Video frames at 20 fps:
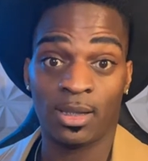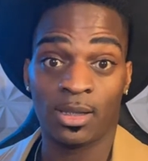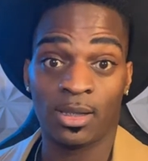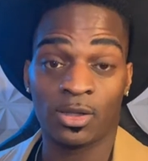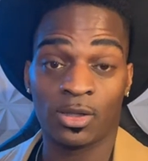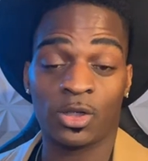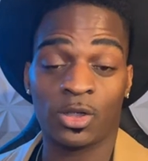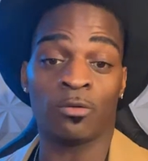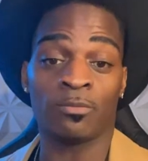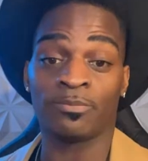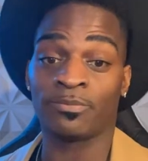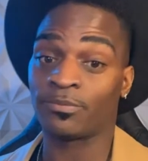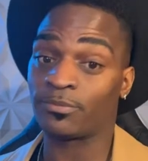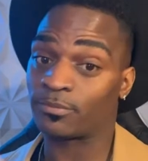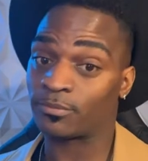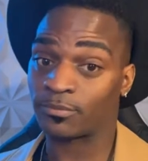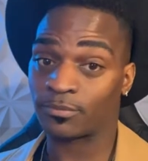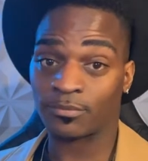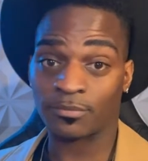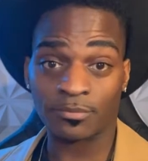So
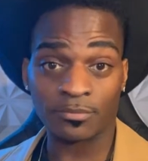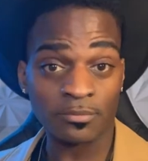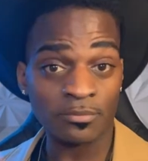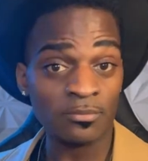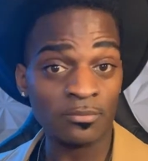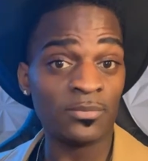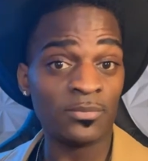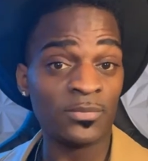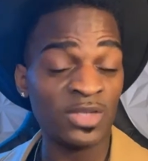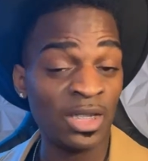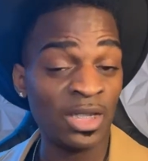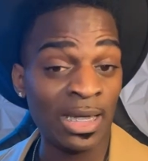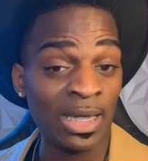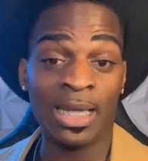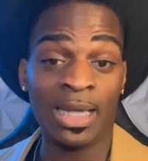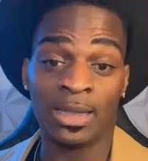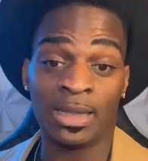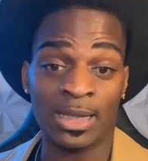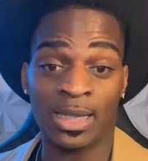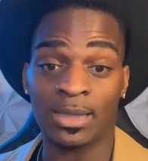
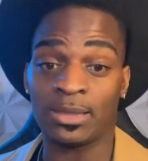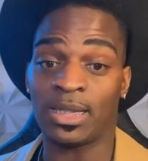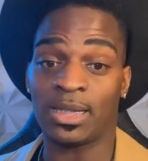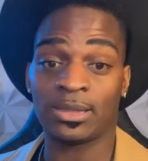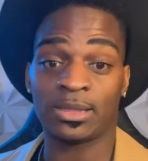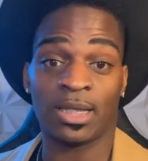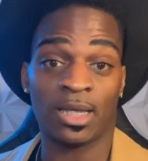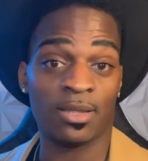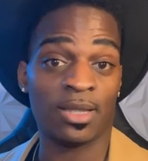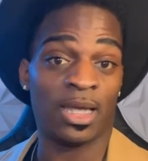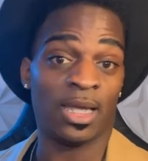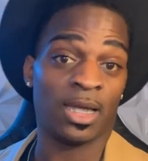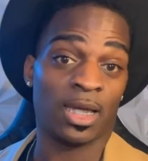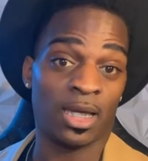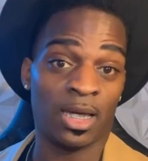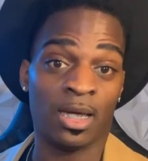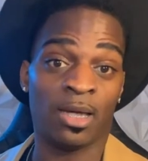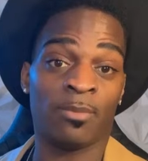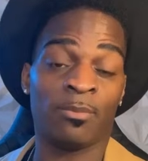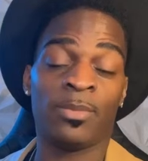again, that's another
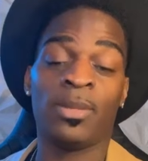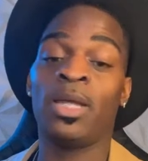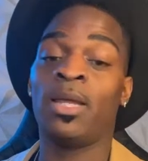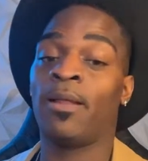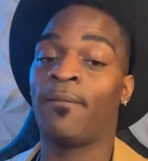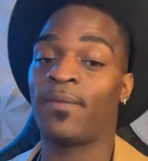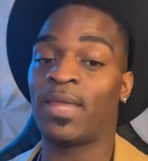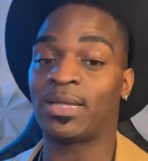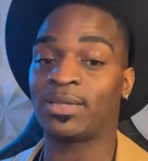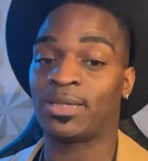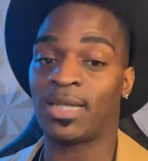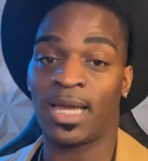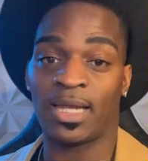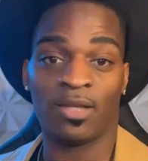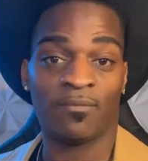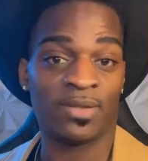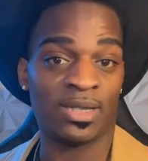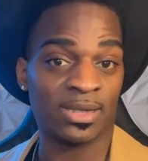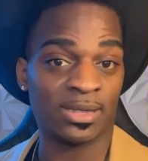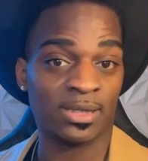income that's not
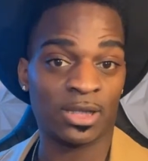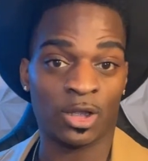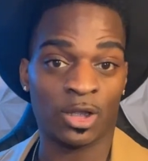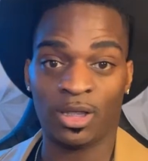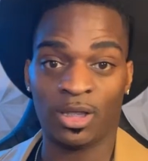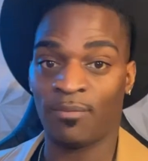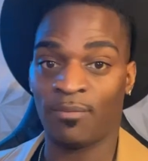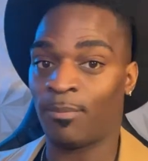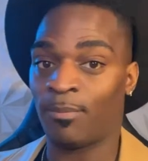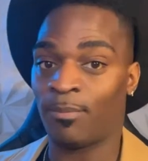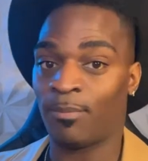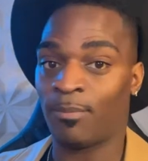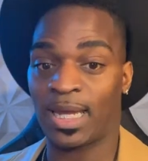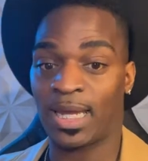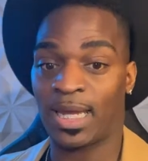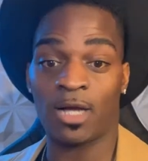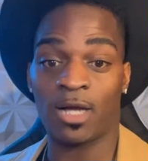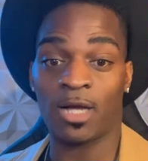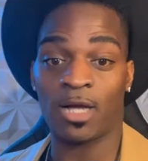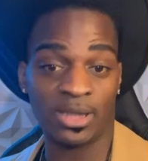even necessarily even being
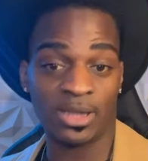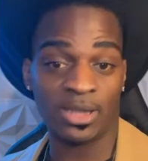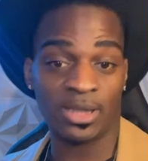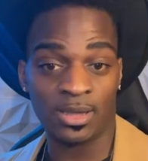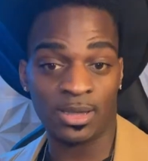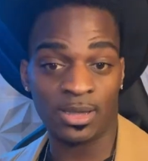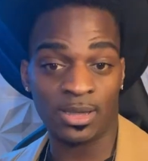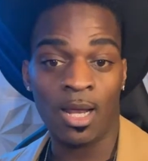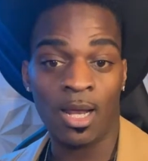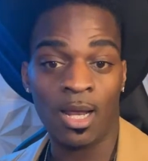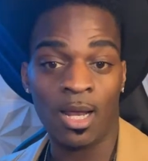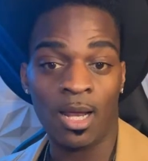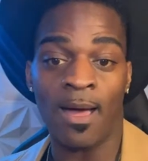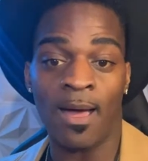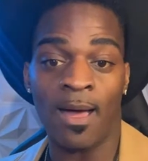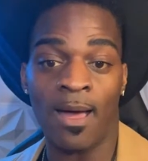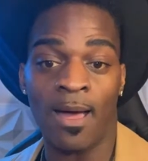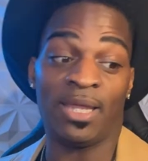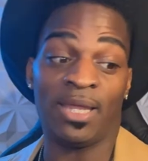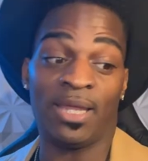counted
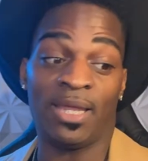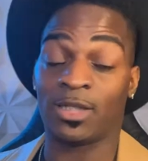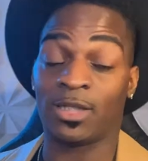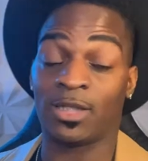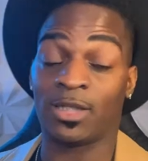in that.